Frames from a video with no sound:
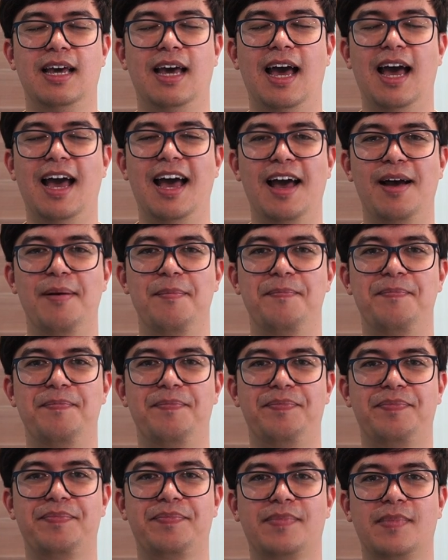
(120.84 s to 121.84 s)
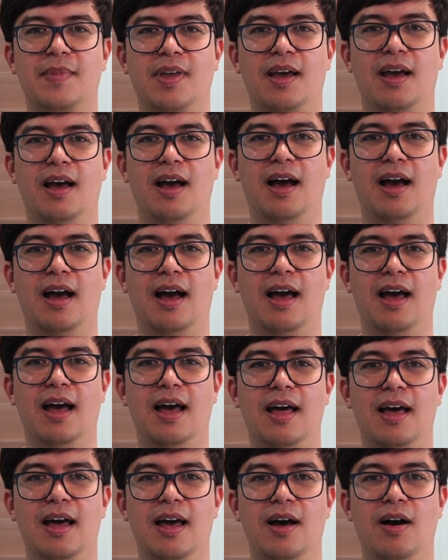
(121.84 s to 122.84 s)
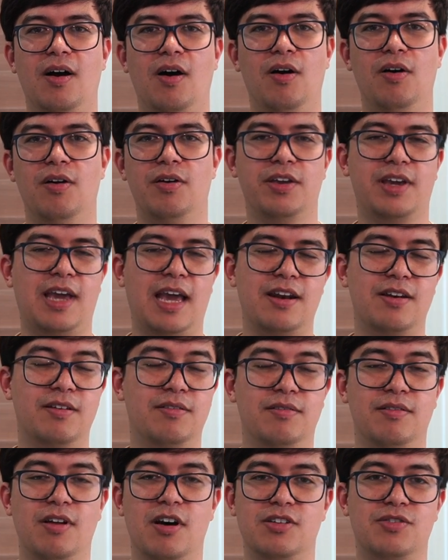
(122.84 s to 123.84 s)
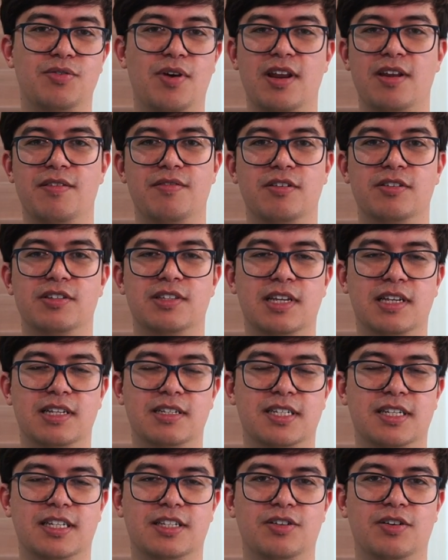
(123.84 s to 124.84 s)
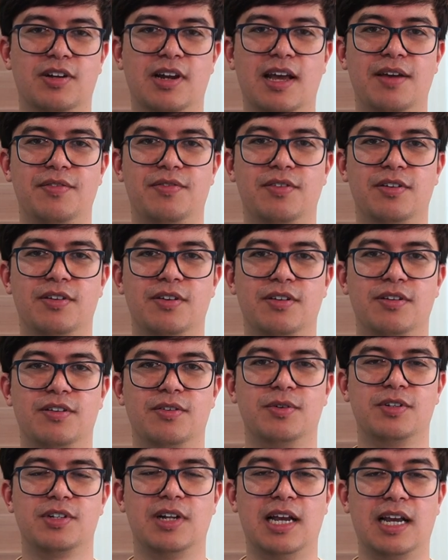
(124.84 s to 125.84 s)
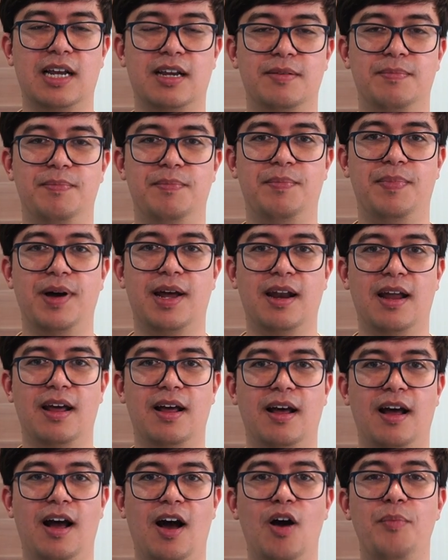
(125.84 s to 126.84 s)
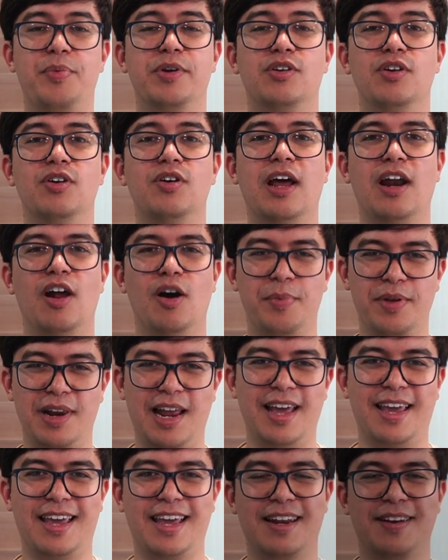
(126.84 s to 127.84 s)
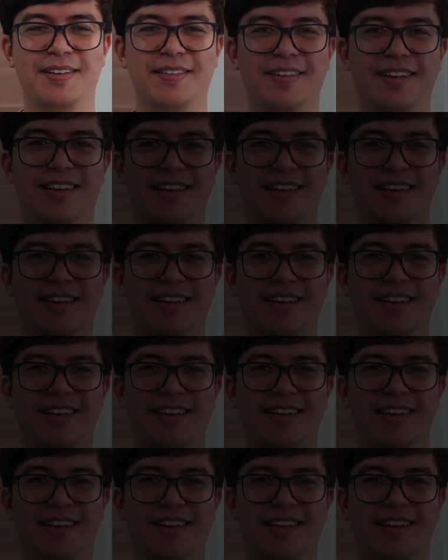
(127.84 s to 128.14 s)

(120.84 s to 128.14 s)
Um, uh, or you can not do any of those things. It's your life, you do what you like. But I hope you do and I hope you like it.